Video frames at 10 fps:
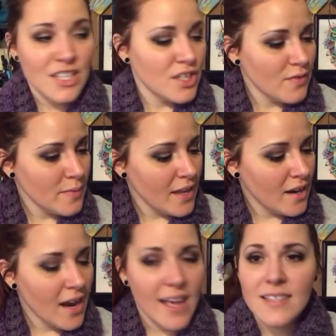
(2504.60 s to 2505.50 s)
So from
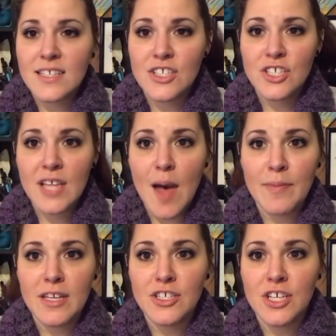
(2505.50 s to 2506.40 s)
there, I guess let's just hop
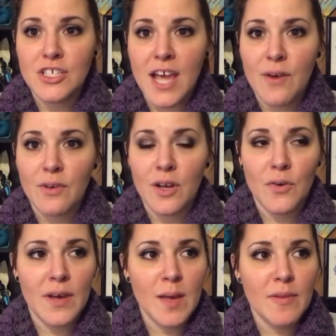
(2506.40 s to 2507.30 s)
into chit chat real
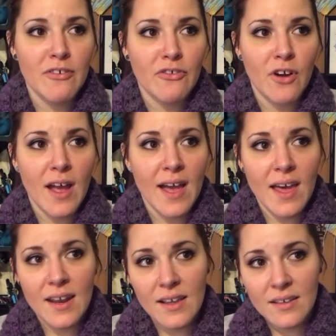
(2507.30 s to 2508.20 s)
quick before I
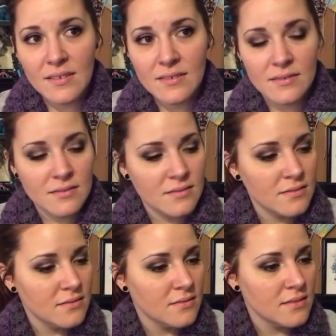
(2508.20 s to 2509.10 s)
gotta
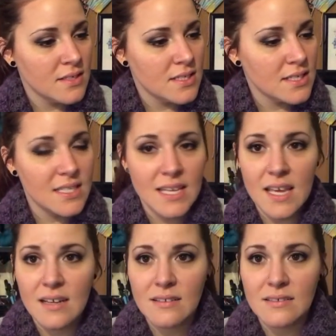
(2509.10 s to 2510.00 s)

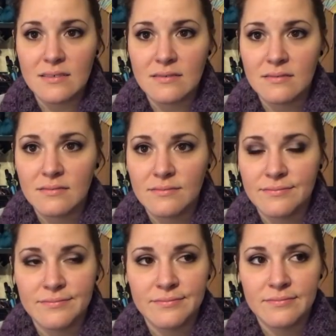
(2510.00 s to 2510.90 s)
skedaddle, and
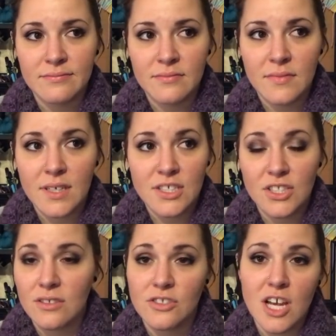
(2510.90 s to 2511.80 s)
because
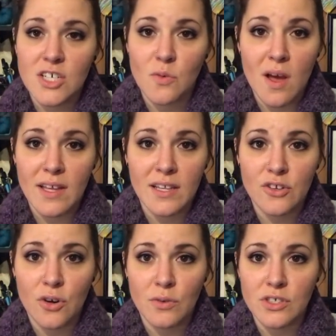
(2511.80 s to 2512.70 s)
Josh walking in the
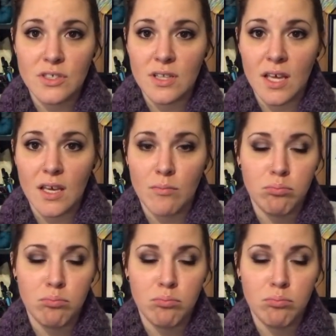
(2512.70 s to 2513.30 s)
door will just like,